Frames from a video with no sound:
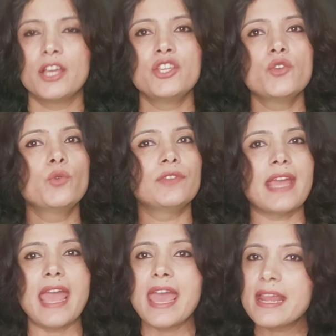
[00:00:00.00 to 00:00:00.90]
Use
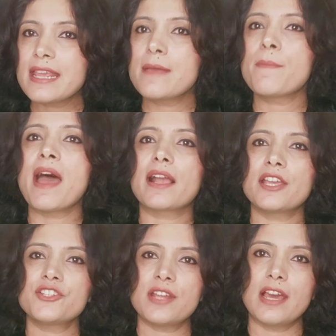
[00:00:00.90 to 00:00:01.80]
any
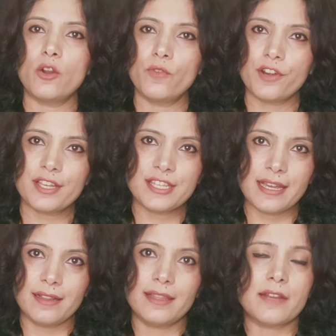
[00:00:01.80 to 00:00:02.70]
packaged aloe vera
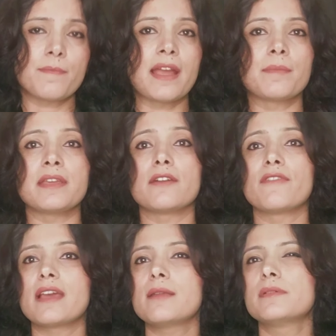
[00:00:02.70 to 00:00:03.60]
gel that might be
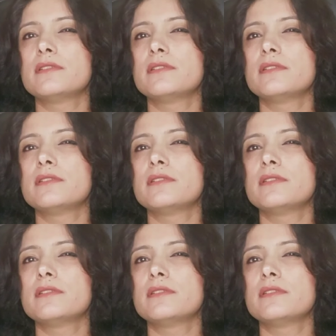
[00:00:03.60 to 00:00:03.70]
available.